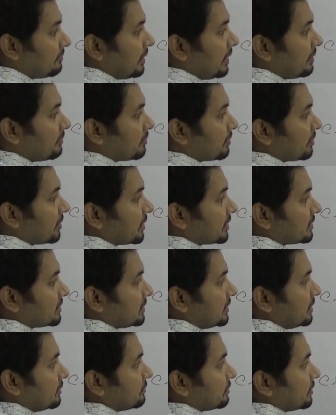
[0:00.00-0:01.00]
a byproduct
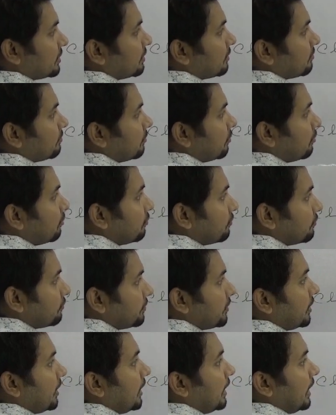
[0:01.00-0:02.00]
it will move
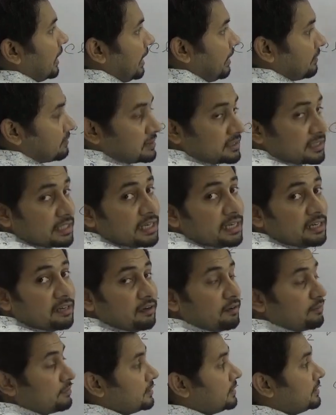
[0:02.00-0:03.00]
outside
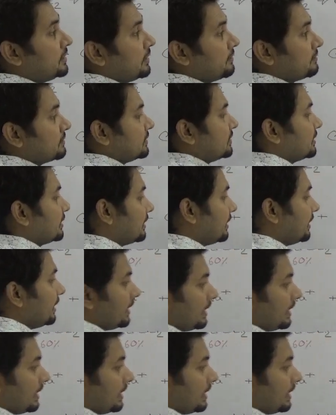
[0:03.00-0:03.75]
of the down cell.